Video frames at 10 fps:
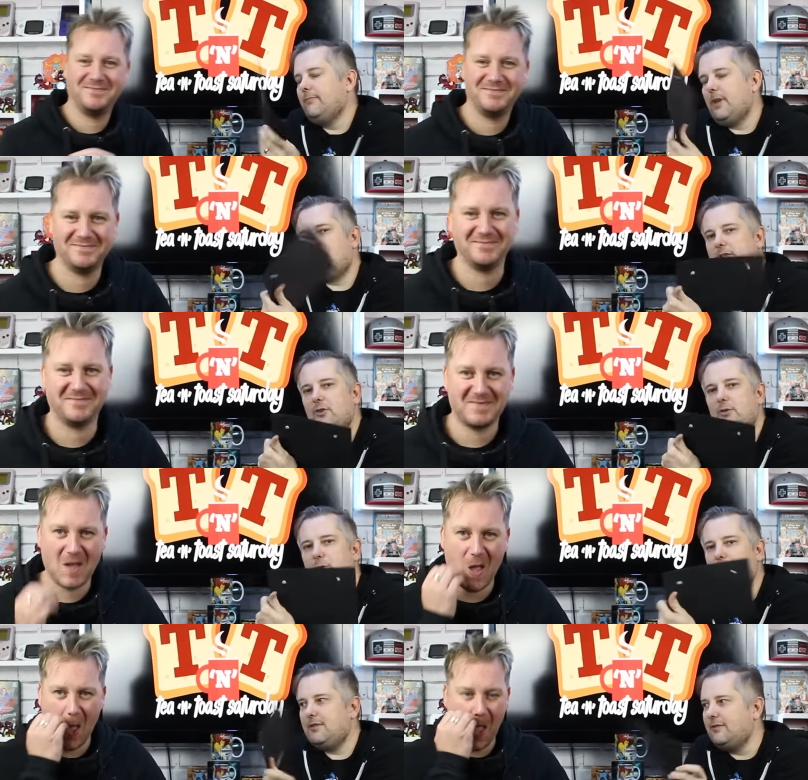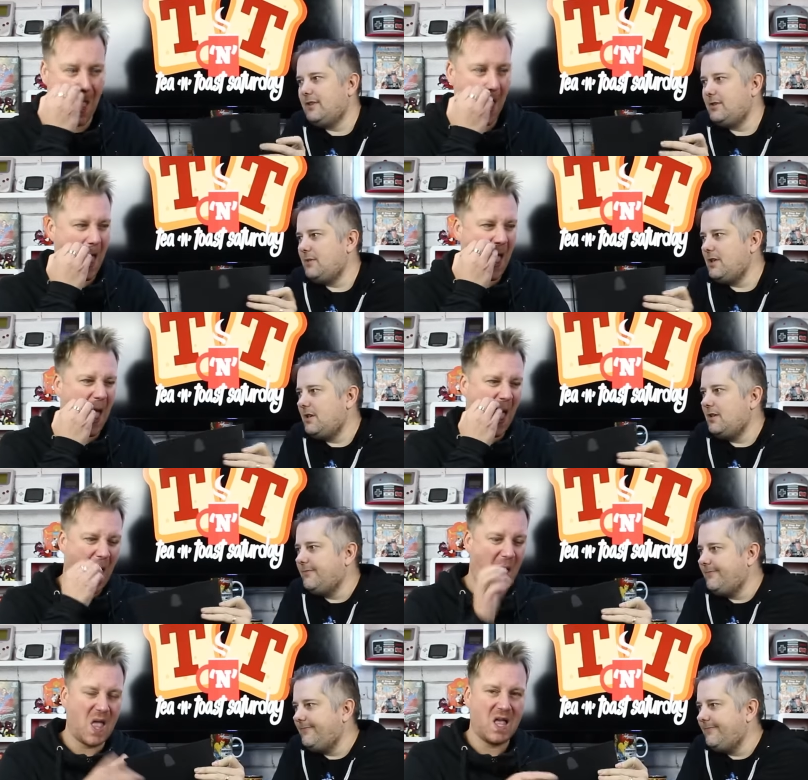Speaker 1: Back to normal this week.
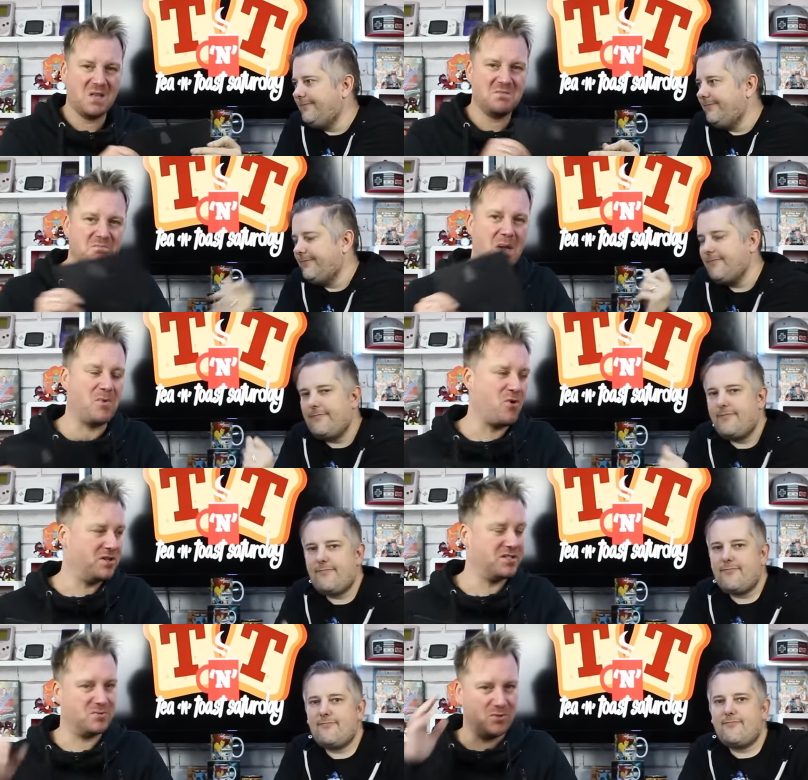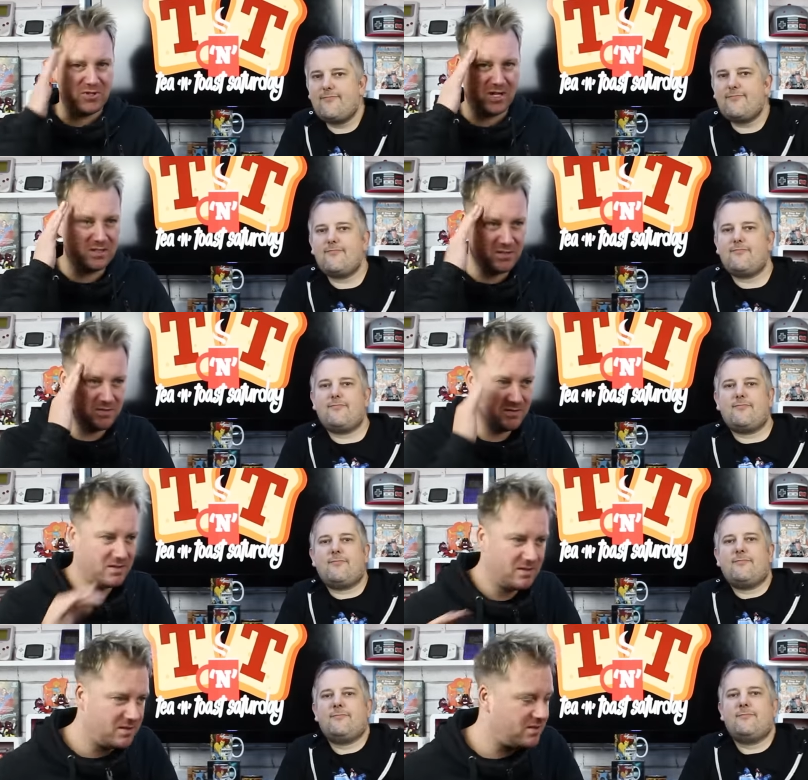Memorise this one, Jason.
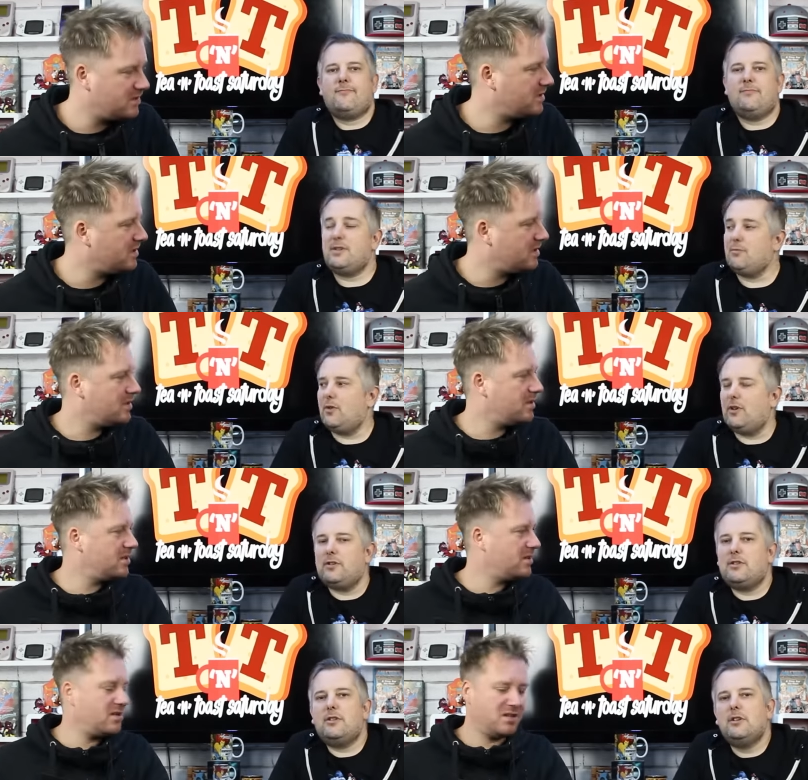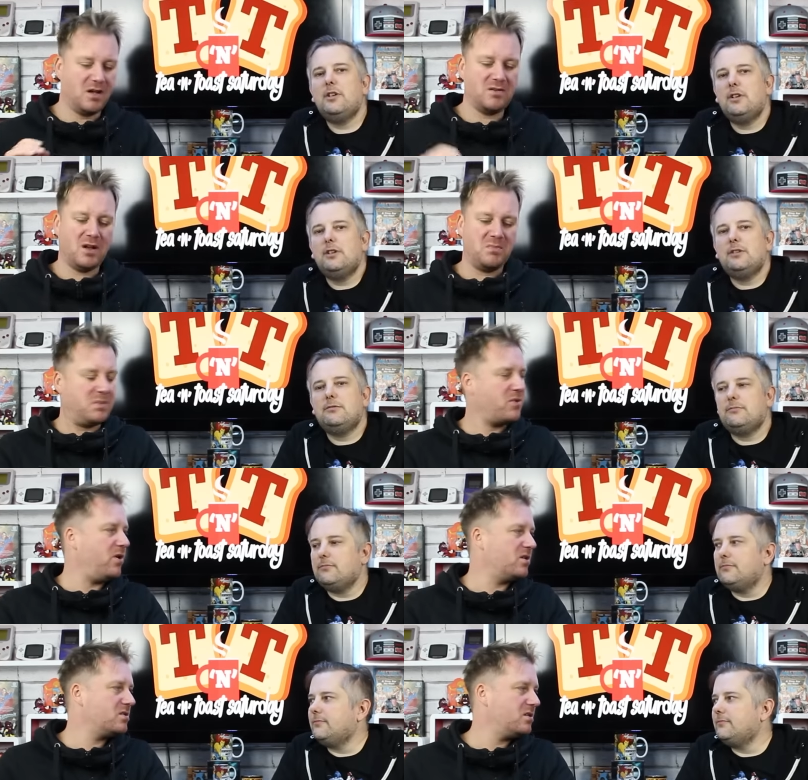Mesmerised. No, no,
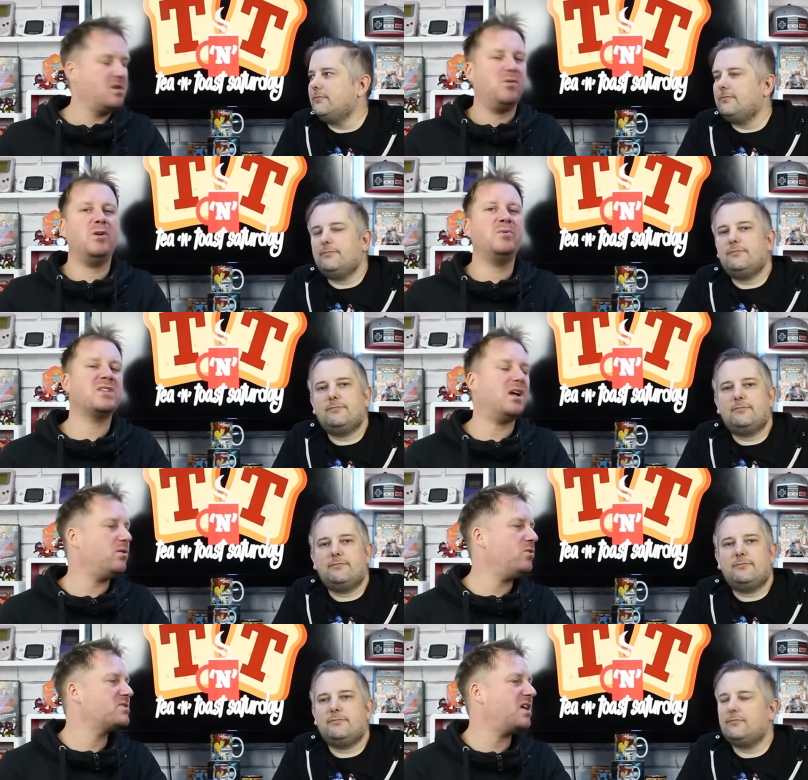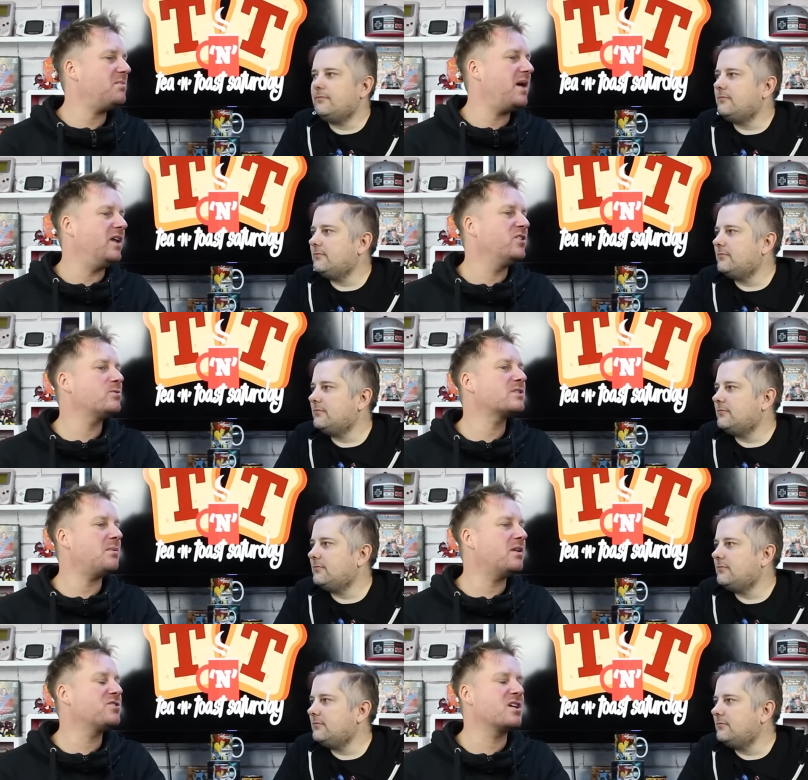memorised. Well, who was that? Who was that man? Who was that
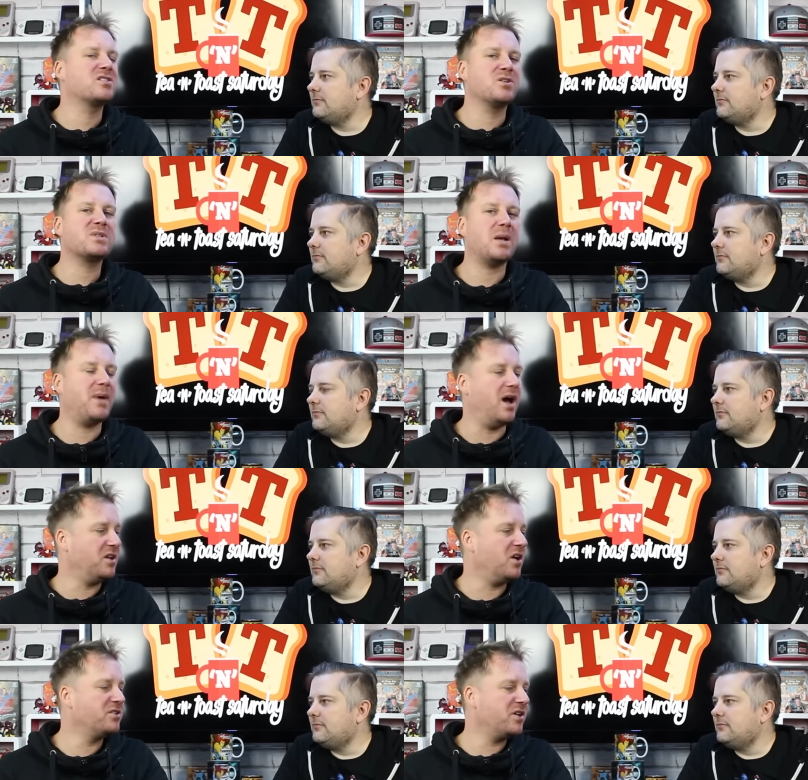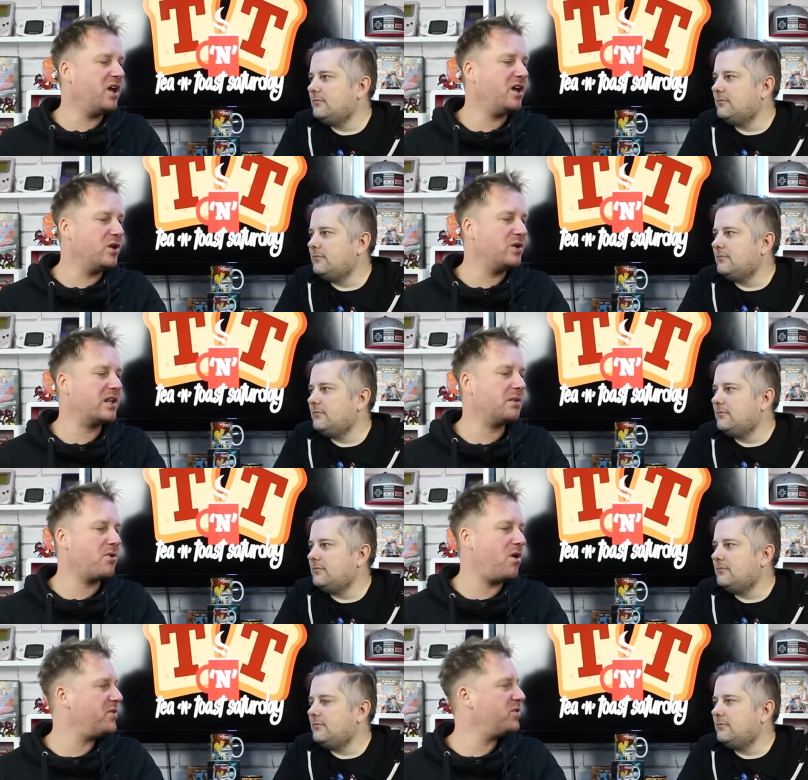man, Jason? Who was that man on? Uh, It'll be
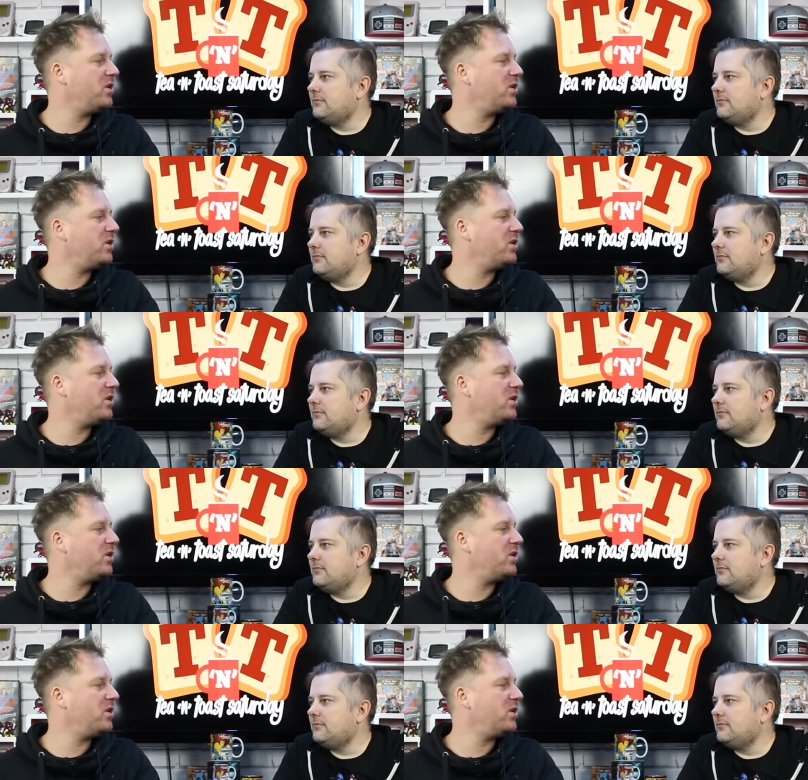right on